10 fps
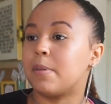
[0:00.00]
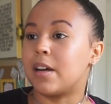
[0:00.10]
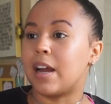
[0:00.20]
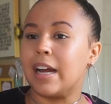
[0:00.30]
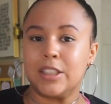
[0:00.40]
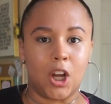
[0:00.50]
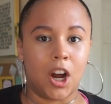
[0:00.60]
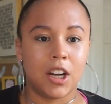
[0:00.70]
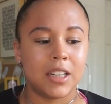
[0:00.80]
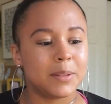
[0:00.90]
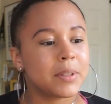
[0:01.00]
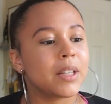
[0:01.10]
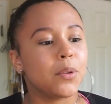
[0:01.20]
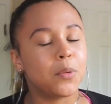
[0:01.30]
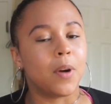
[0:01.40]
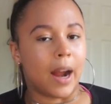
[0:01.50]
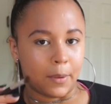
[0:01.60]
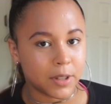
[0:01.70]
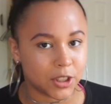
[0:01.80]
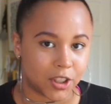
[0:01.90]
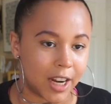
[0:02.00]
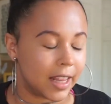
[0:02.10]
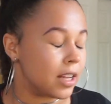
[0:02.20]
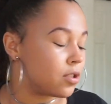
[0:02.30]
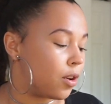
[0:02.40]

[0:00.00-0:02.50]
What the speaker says: But I saw it and I was like, ooh, I want to try that.